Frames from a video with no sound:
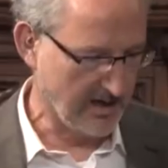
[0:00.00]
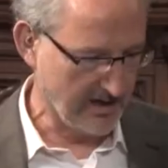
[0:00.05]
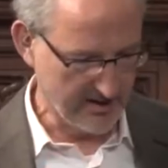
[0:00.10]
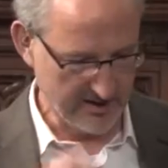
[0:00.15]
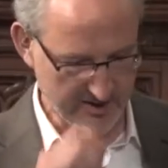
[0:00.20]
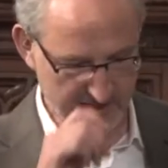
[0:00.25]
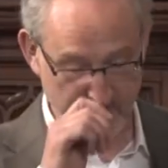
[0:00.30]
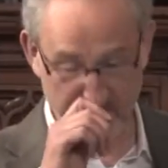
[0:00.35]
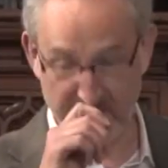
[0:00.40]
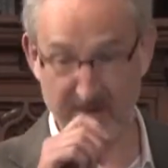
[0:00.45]
at
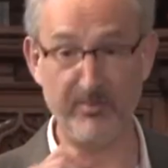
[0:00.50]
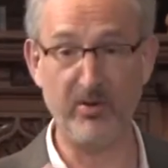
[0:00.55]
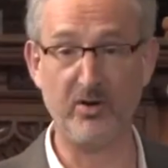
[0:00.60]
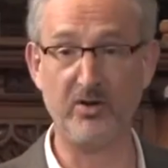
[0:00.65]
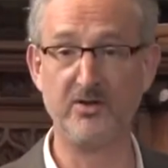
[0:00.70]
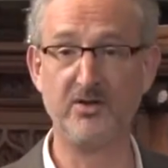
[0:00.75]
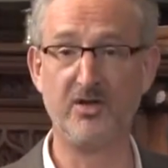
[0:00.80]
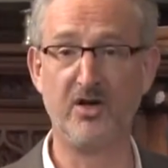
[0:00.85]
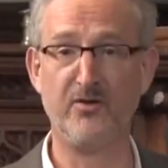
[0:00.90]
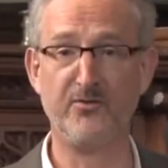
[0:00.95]
this very
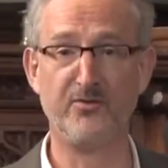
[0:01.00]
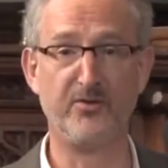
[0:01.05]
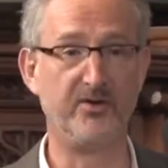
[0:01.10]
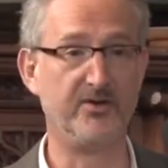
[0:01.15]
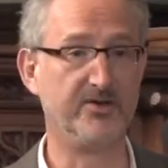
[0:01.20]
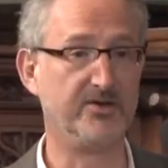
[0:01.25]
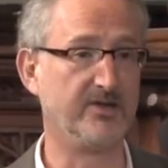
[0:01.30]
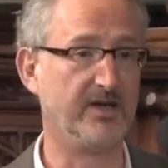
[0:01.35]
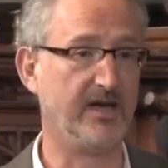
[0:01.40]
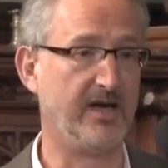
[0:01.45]
important
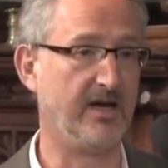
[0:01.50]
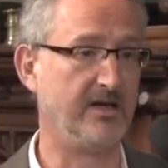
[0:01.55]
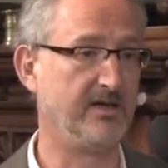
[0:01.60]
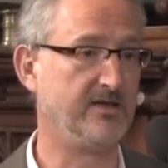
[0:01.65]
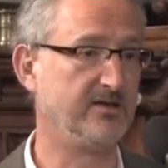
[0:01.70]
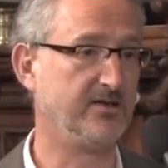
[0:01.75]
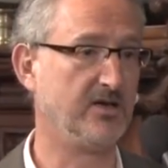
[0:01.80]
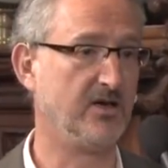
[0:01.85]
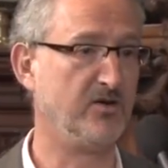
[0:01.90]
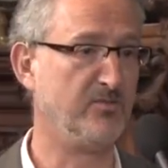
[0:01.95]
conference.
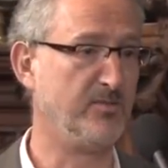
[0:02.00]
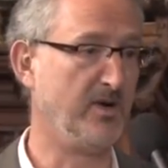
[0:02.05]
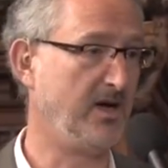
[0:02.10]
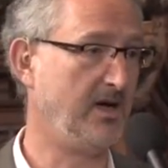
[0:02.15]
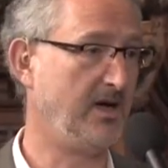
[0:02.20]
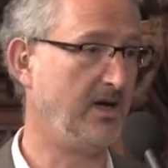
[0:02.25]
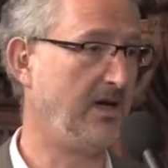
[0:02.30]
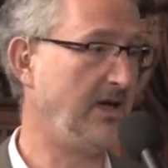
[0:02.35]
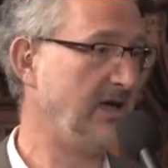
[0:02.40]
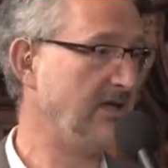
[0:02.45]
And so
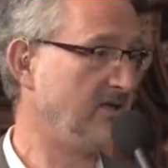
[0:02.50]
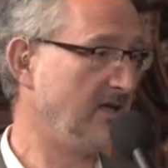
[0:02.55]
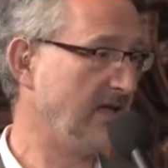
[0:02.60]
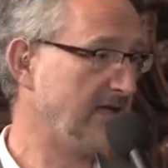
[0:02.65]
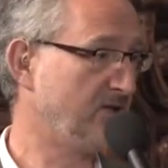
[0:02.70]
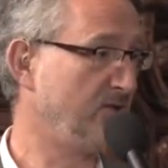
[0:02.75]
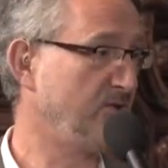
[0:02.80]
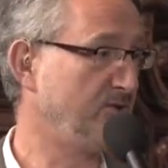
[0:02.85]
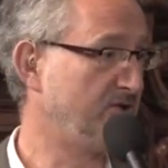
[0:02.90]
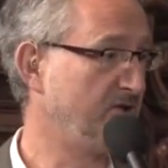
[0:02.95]
my
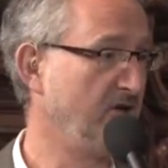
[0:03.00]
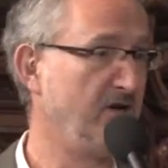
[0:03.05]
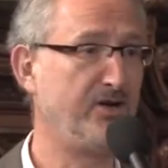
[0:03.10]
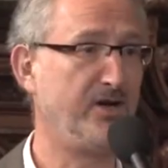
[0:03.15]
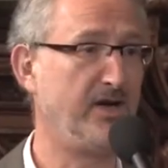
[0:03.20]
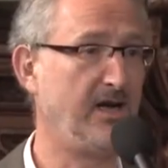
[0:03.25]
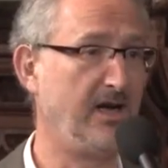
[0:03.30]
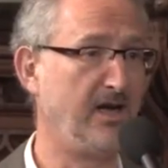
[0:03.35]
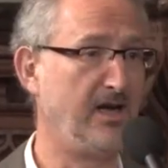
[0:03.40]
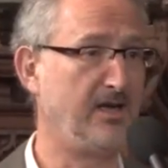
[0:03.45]
intellectual
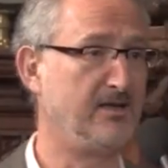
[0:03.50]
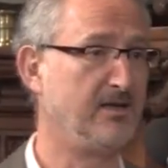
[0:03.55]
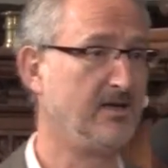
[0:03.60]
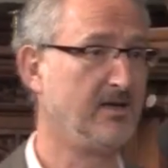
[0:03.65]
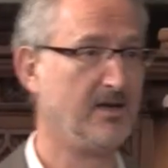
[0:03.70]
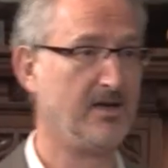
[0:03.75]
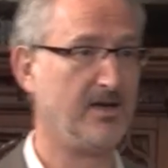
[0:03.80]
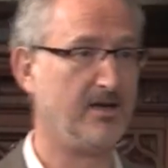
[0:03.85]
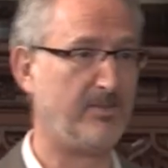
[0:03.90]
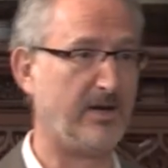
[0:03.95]
journey in
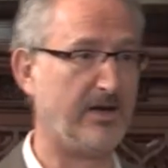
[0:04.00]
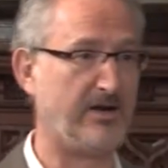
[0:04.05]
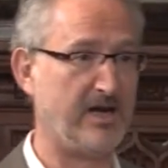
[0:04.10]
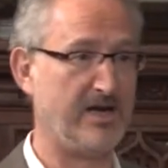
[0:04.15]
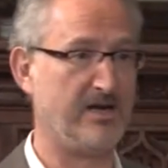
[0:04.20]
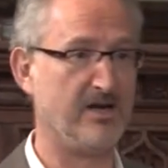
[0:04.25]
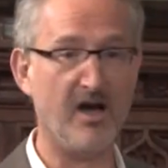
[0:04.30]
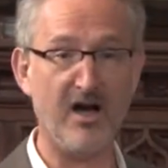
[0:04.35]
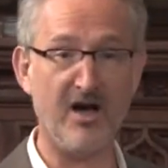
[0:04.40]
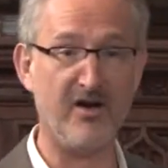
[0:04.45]
about
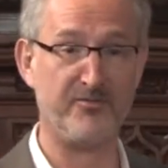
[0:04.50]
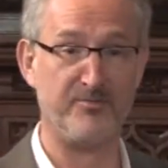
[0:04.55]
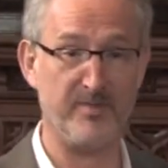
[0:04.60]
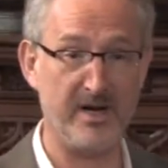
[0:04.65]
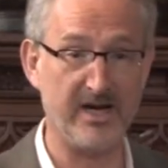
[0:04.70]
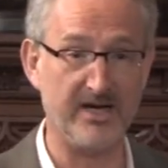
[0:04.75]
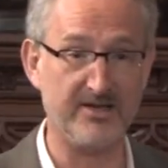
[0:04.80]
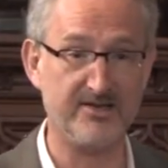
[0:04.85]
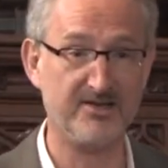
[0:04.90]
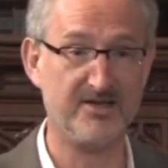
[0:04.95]
8.5
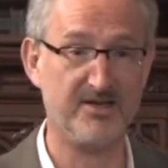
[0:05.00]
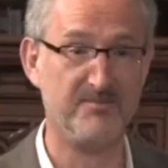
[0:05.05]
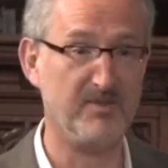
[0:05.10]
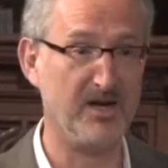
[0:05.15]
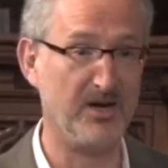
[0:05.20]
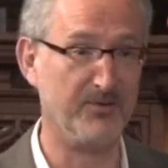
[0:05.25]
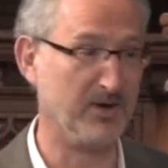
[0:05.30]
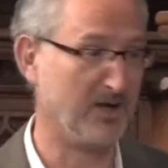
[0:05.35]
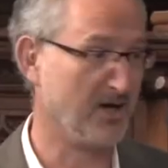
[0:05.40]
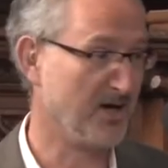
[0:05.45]
minutes.
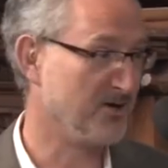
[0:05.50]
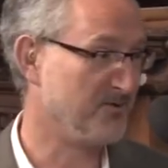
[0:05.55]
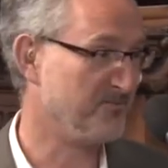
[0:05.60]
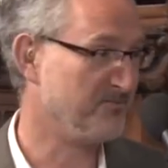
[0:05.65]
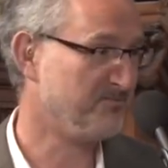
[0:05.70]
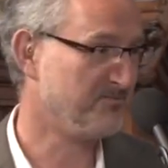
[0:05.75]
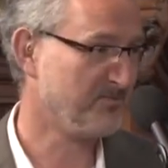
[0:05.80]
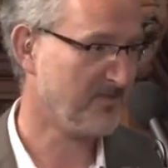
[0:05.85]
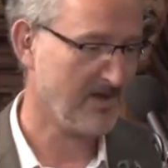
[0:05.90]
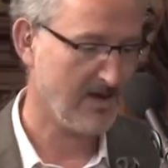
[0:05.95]
Here we go.
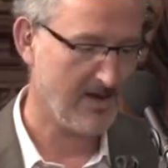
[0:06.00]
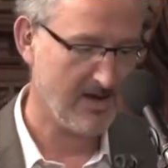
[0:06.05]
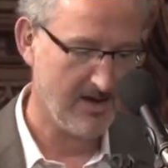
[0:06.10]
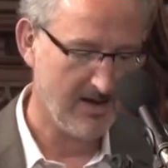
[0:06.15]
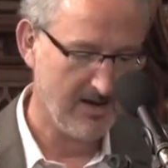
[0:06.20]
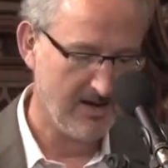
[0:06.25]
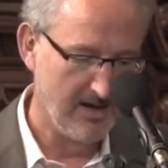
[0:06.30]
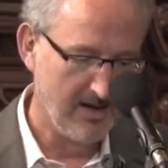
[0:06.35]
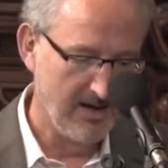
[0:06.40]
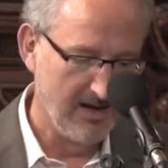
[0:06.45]

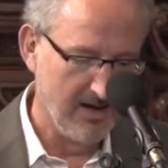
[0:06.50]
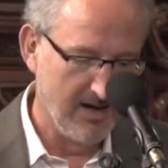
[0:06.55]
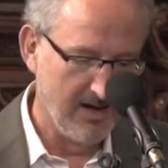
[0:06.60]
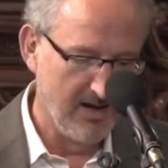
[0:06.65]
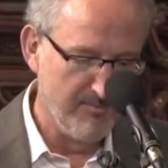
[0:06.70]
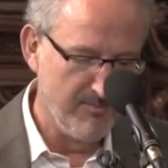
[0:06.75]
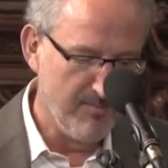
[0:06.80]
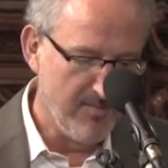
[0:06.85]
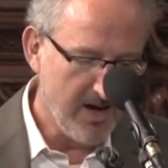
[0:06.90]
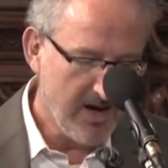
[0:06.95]

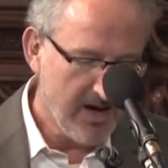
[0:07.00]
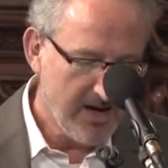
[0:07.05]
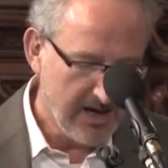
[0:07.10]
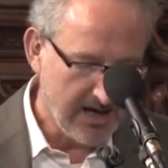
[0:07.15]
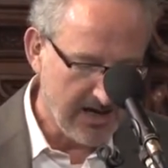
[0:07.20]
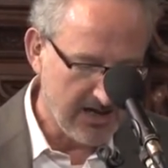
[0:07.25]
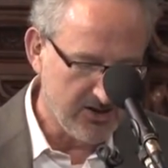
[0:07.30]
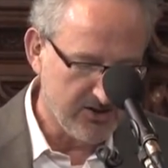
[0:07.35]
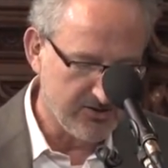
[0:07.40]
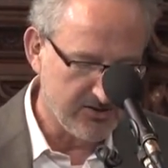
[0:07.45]
My
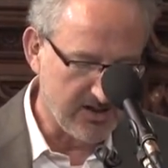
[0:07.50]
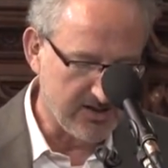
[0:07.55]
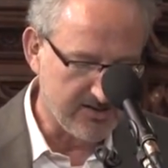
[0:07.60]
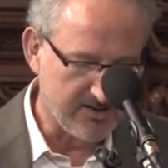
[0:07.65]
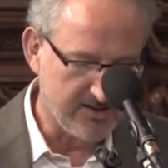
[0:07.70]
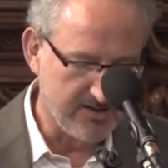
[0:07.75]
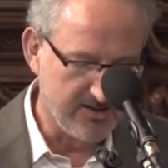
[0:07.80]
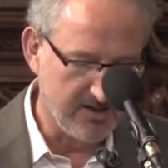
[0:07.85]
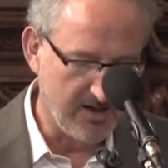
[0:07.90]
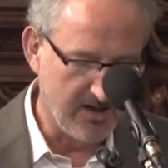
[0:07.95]

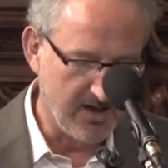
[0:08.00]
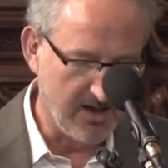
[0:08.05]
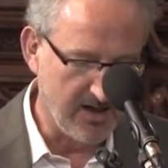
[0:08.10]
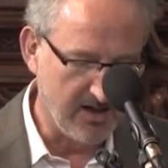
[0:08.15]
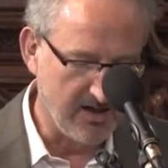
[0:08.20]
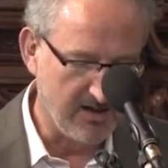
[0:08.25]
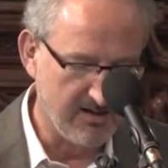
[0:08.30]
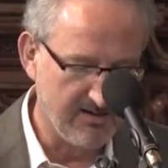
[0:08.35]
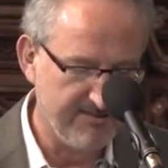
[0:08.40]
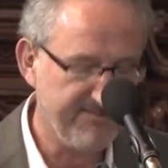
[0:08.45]
interest
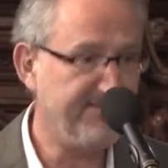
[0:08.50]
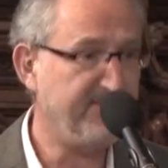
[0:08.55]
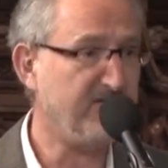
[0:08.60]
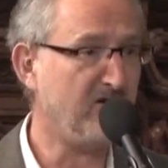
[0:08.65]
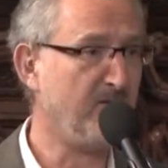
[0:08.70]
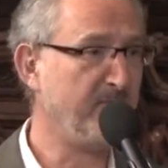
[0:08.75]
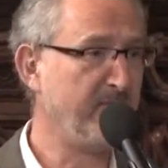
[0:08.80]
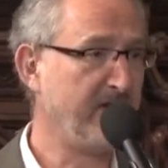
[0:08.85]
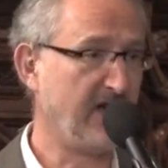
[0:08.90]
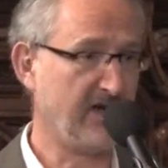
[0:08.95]
in
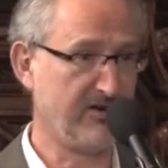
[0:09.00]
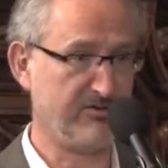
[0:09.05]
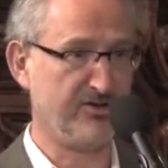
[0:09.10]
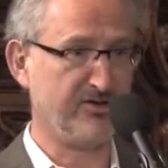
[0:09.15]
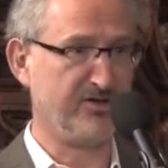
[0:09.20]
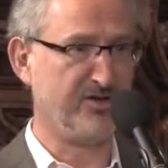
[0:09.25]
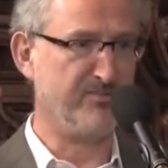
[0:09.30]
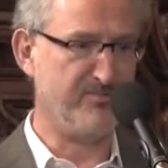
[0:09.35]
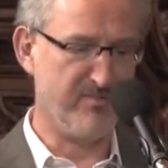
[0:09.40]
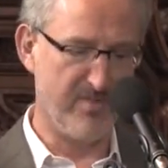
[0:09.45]
forming a
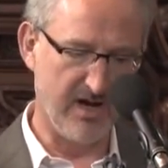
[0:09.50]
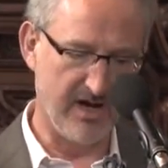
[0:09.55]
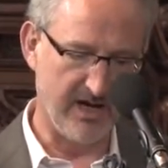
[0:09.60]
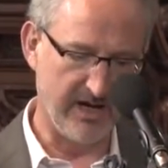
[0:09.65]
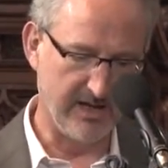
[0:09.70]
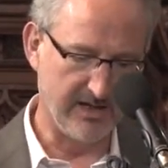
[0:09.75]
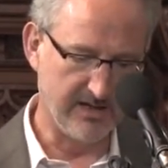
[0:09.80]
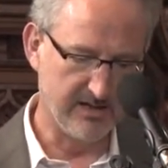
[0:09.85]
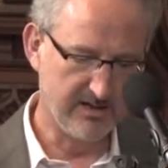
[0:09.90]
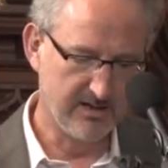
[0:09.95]
Christian
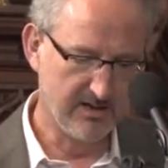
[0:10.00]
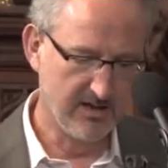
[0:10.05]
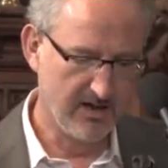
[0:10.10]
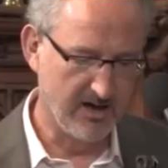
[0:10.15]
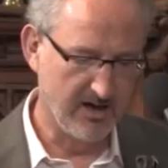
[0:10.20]
mind